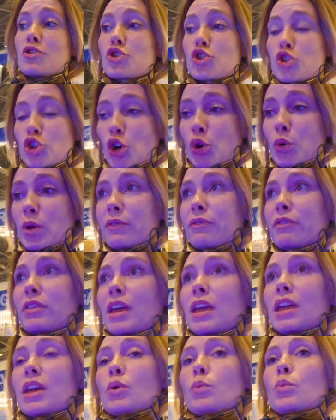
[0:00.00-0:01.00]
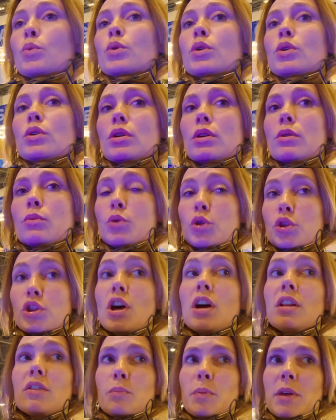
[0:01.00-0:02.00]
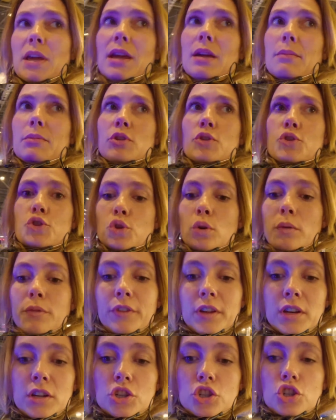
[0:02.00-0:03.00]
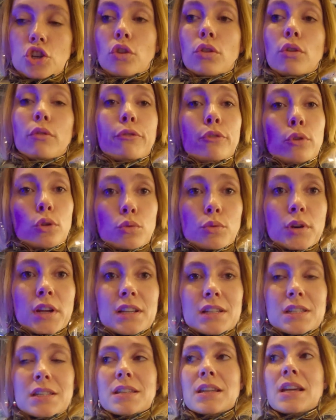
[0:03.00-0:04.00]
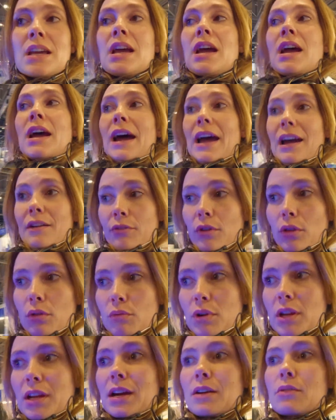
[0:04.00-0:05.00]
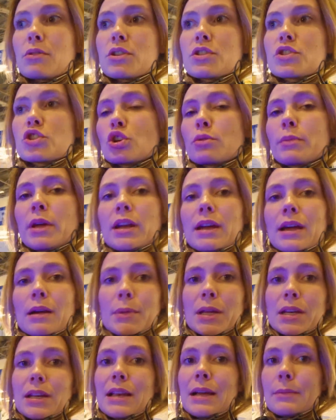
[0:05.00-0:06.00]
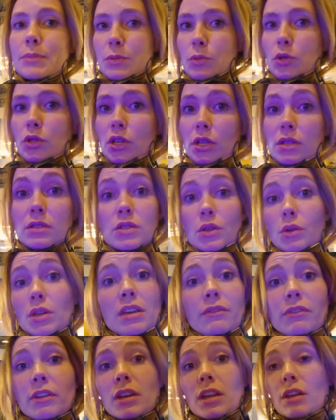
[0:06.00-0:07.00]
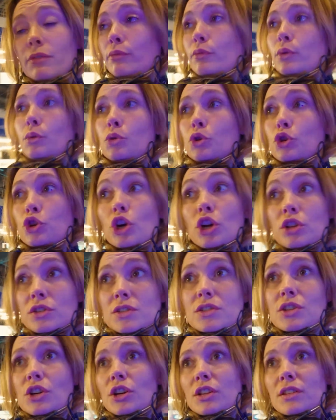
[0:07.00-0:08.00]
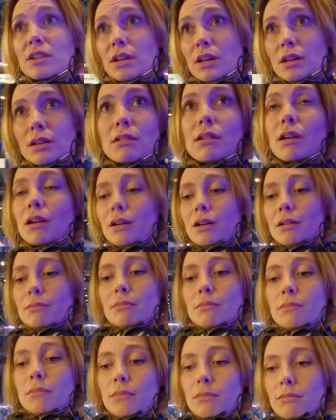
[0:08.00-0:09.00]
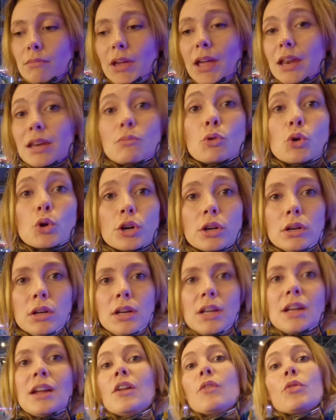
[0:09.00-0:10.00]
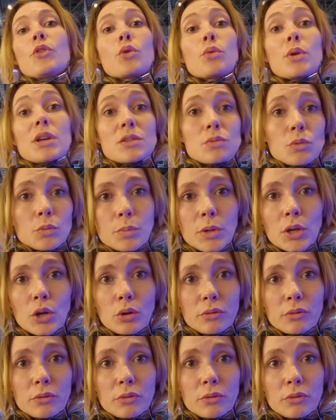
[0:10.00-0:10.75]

So if they would not be able to finish the full race after 3 hours, no matter how many laps were done, so even if we would not start anymore, the race would be